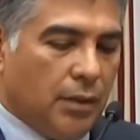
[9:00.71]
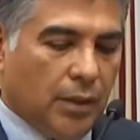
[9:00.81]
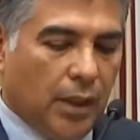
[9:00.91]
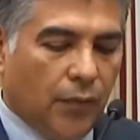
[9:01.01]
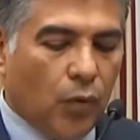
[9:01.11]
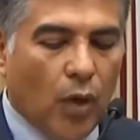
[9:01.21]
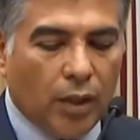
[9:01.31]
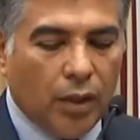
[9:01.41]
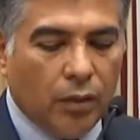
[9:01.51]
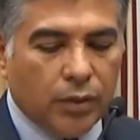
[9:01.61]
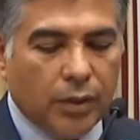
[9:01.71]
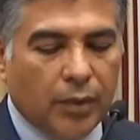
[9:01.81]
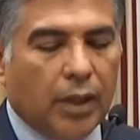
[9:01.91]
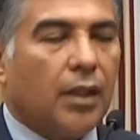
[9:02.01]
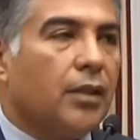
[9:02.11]
And if you want to know some
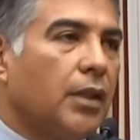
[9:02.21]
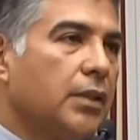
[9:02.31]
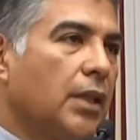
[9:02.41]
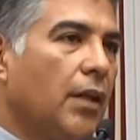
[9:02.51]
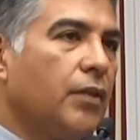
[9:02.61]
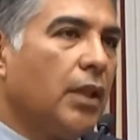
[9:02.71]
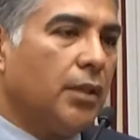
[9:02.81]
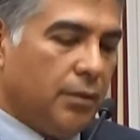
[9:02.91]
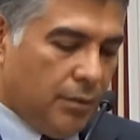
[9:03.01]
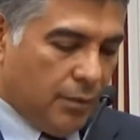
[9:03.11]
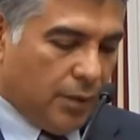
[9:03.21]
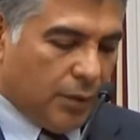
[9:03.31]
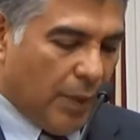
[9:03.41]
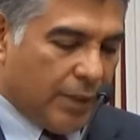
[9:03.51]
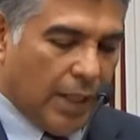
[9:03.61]
of the other things that I've done,
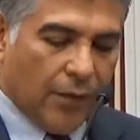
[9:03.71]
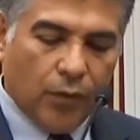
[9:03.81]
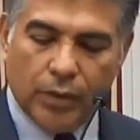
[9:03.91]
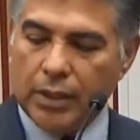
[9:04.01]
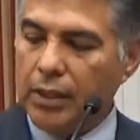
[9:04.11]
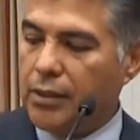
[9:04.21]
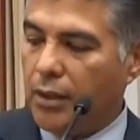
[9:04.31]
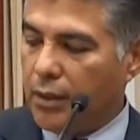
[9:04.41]
because my staff always lists all